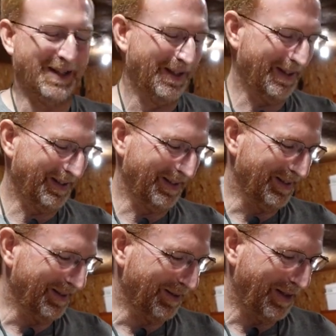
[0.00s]
I don't know what
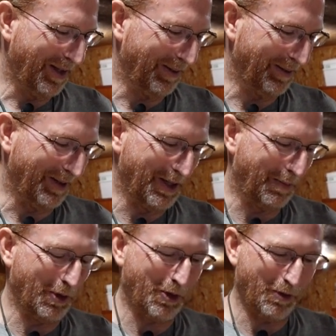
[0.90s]
I'm uh, talking about. It, it's
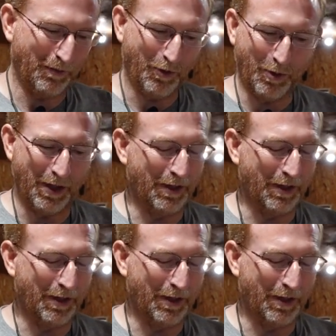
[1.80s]
pretty straightforward.